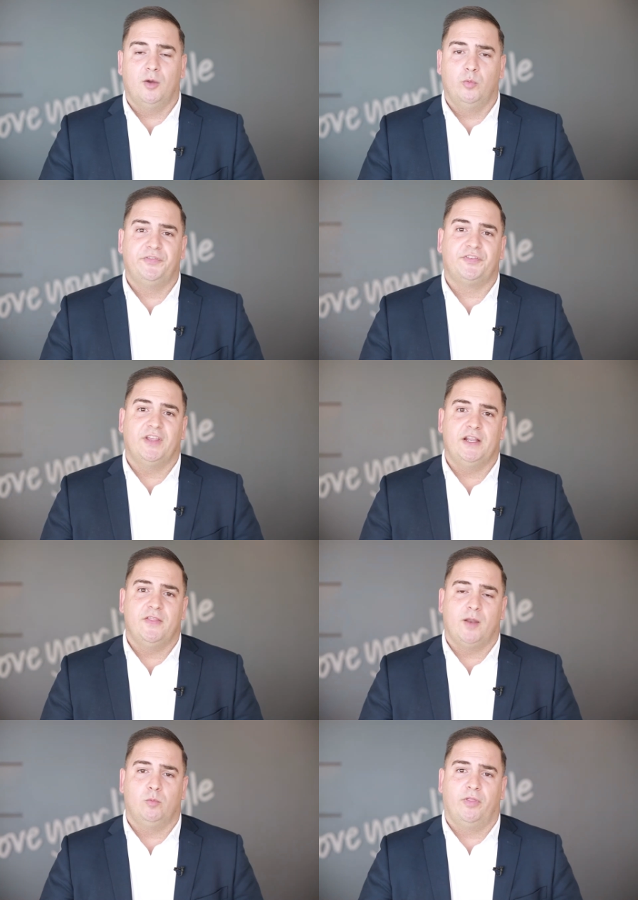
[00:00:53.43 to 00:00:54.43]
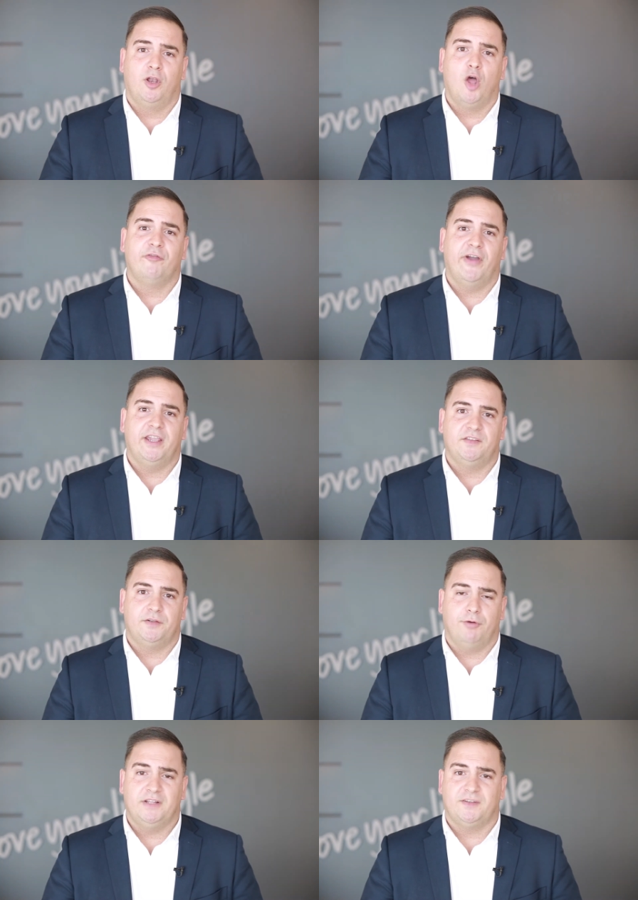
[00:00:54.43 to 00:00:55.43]
And we've seen that with the low
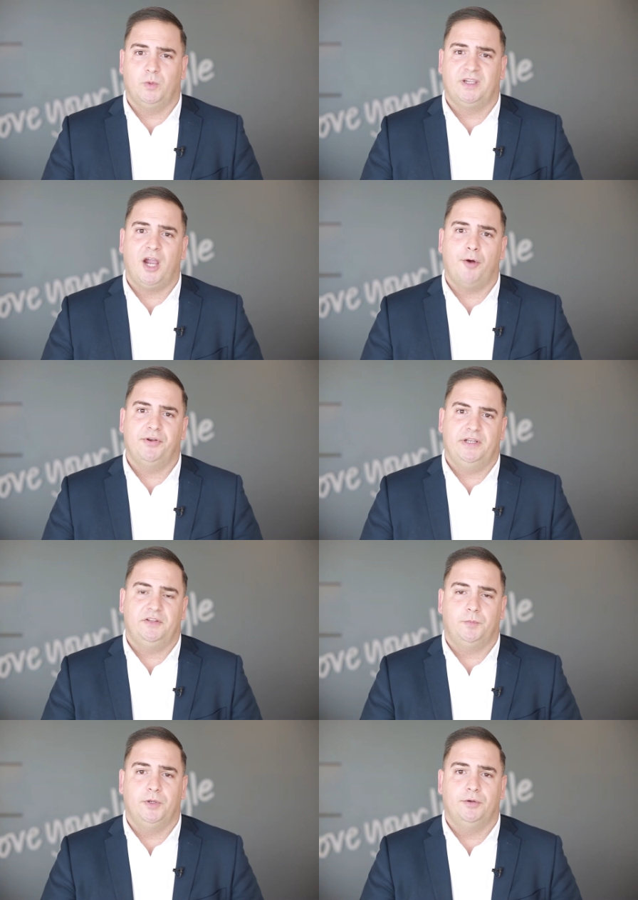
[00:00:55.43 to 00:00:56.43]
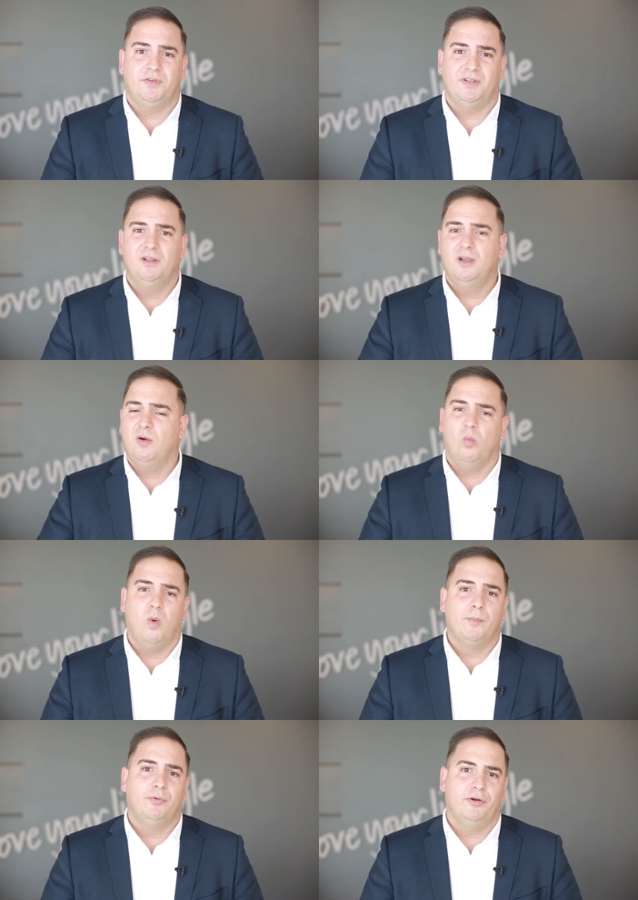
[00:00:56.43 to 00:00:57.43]
vacancy rates that we're currently experiencing,
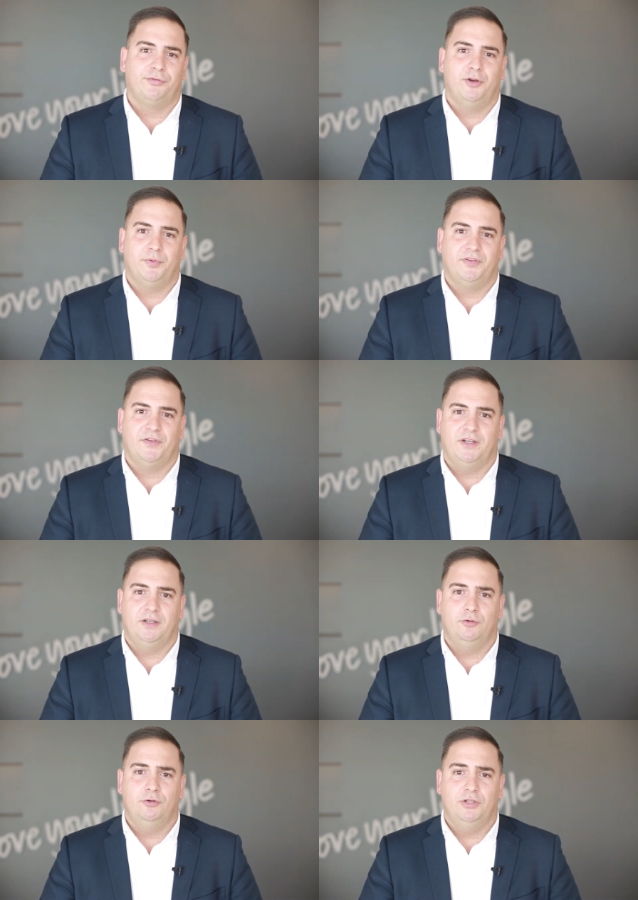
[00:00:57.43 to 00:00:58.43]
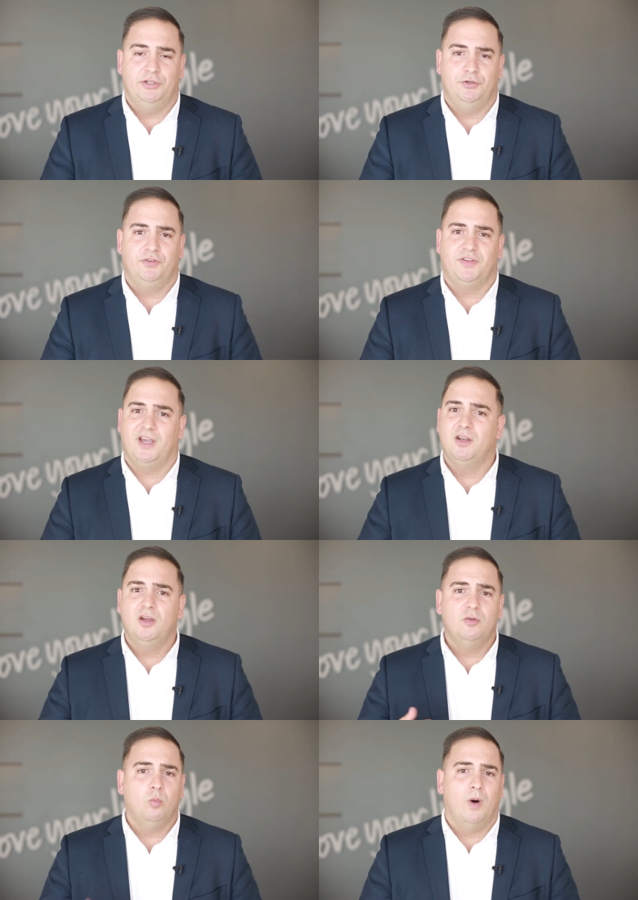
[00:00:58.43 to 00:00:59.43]
1.3% in, New in Newtown,
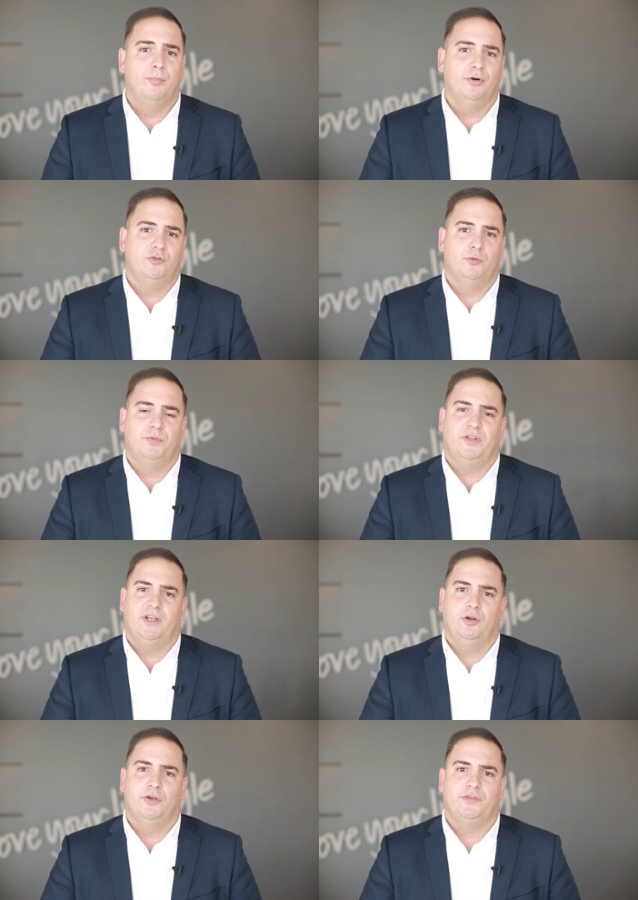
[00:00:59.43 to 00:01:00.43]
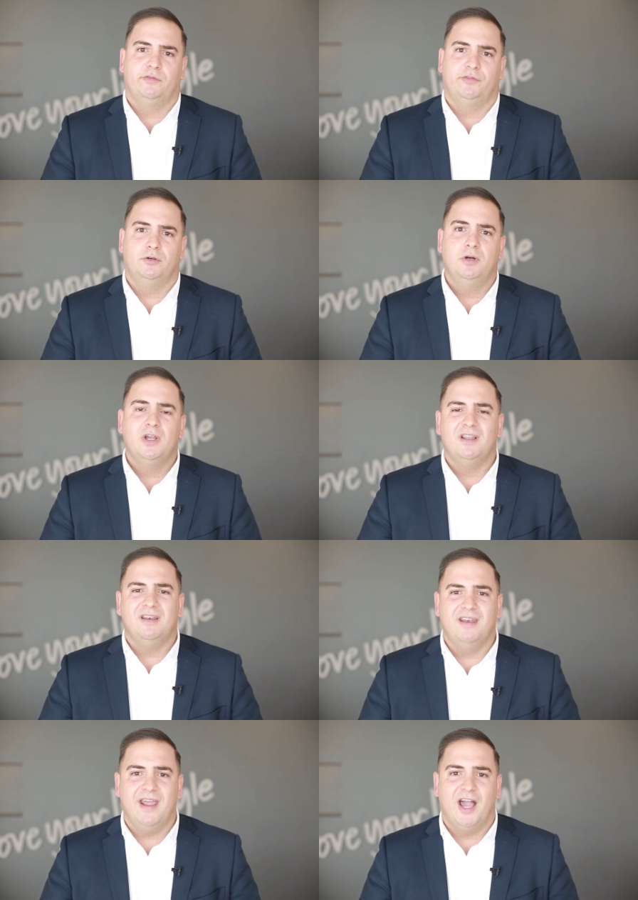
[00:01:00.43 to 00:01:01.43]
1.2% in Erskineville,
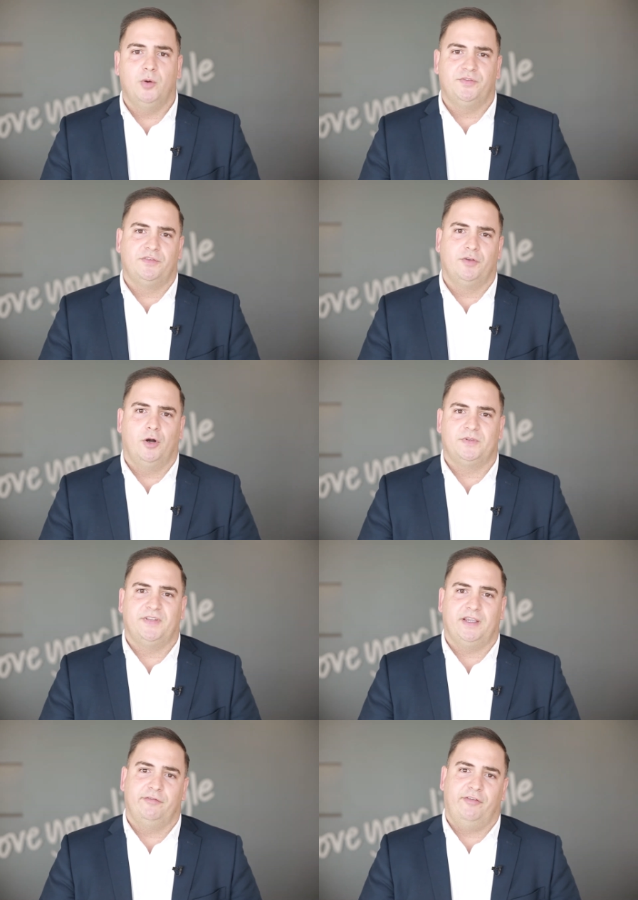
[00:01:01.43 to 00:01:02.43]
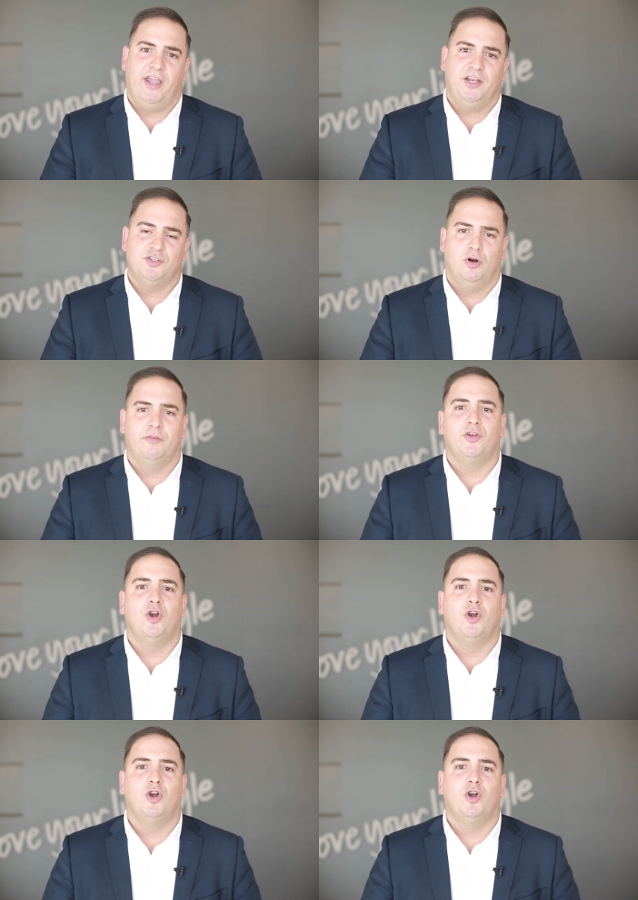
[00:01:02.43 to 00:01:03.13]
now is the time to take advantage of the